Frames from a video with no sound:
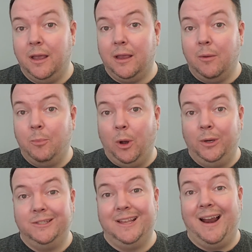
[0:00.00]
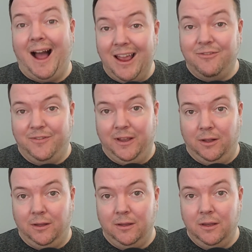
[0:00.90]
components that I
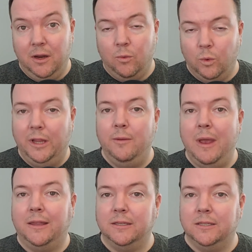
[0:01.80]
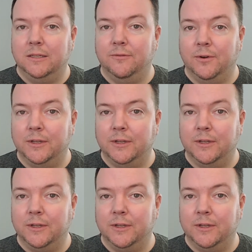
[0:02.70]
feel really make this a different